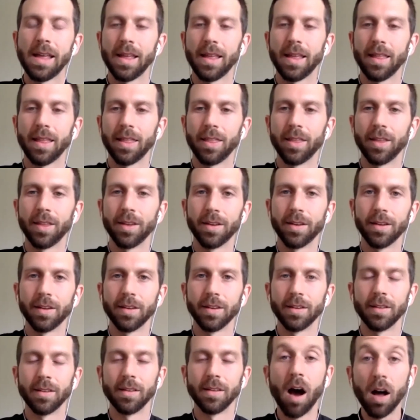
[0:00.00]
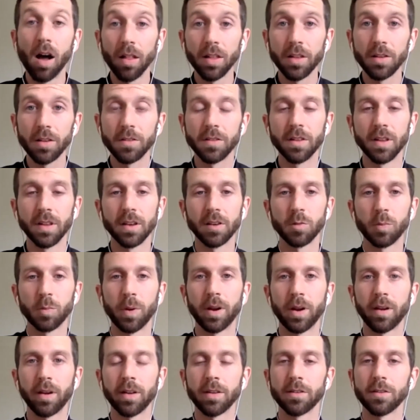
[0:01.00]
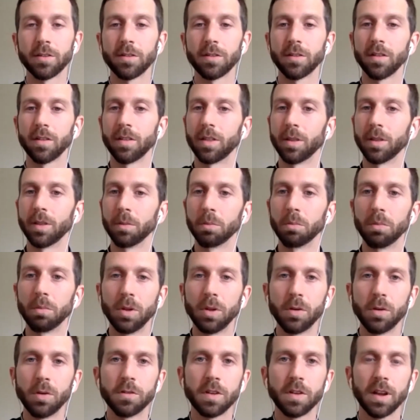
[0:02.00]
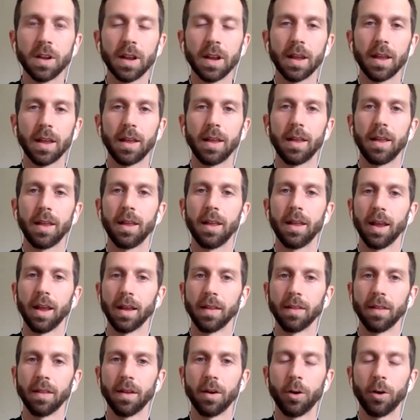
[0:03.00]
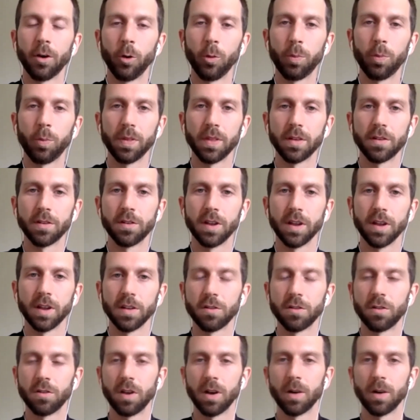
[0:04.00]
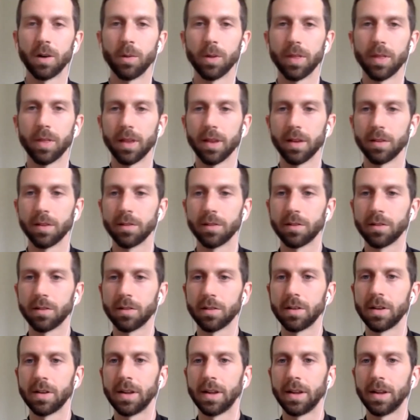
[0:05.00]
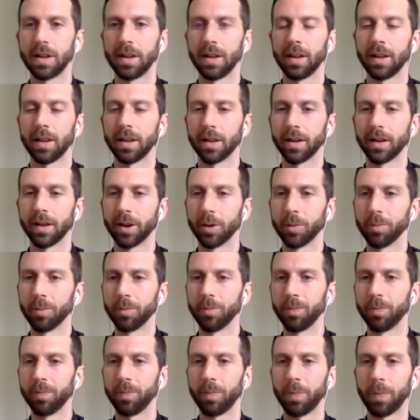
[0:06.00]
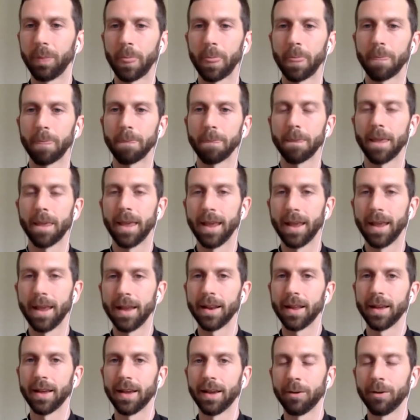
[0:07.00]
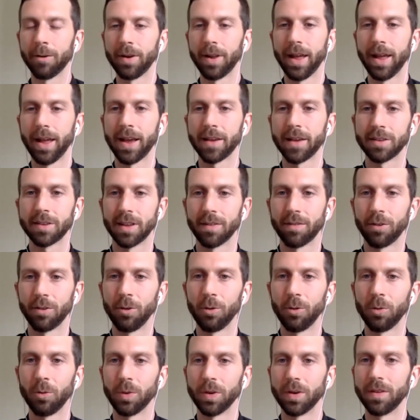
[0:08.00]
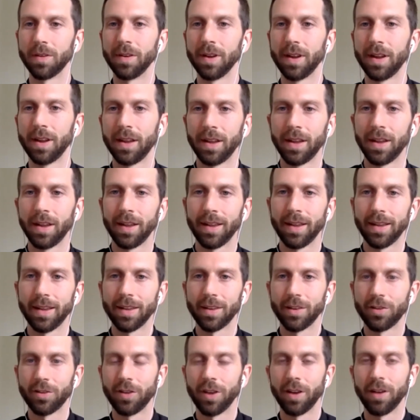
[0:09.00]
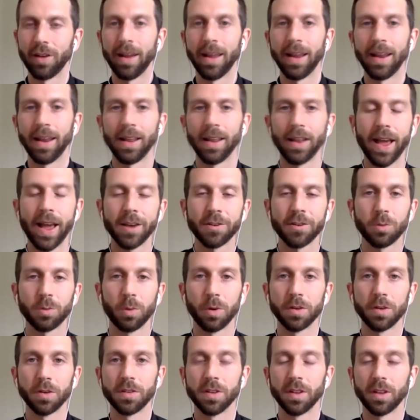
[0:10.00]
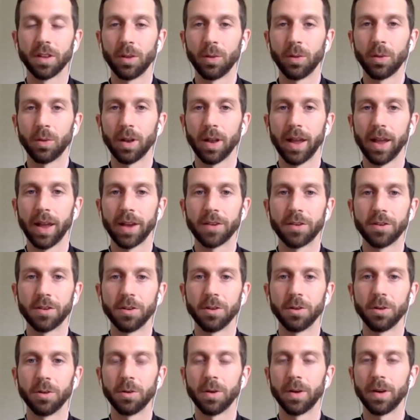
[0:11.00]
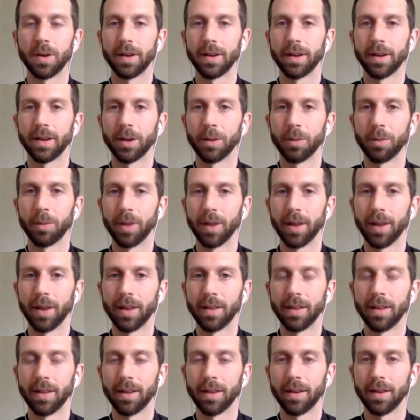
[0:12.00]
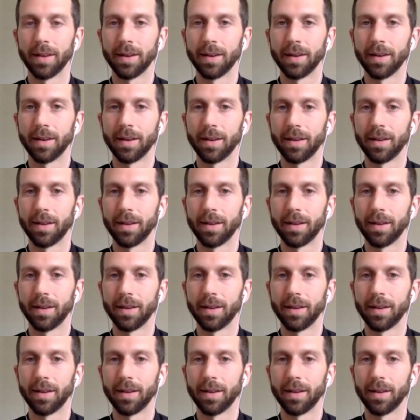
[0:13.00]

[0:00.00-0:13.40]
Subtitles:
the knowledge, the experience, the music, and the hope that she has shared with us. Ann, I want to ask if you would share any last words that you would like to, and then